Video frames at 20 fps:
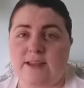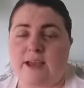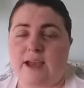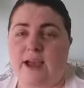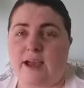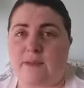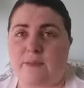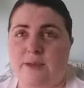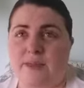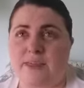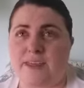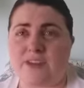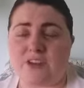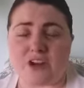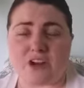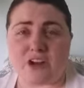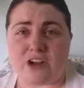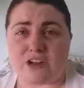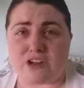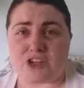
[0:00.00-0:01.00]
I think
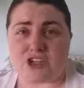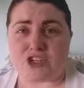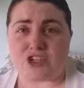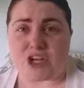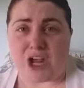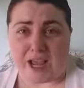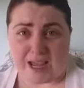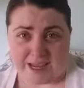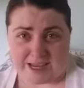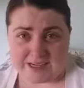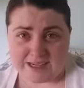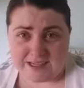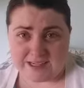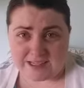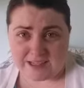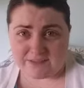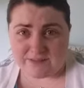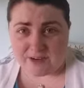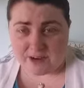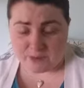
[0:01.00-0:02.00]
they're called Shine,
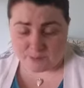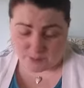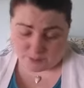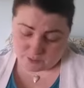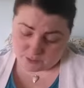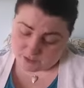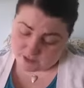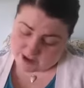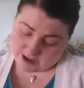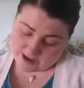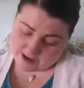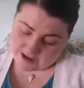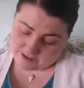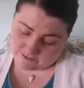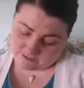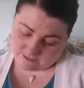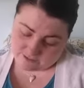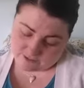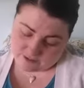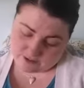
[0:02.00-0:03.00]
if I remember
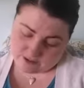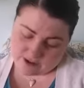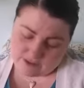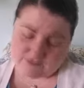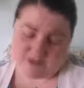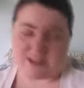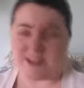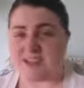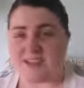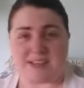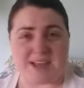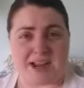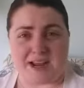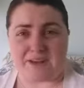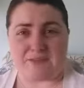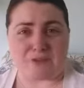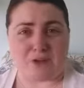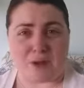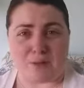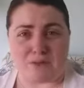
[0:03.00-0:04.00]
right. Everything's kind
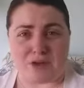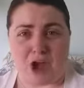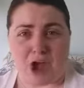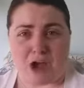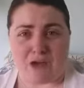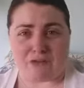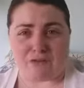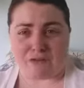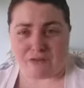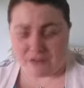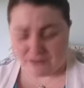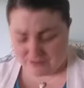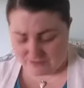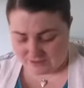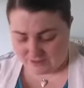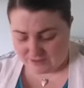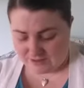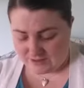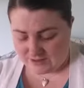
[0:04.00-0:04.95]
of rubbed off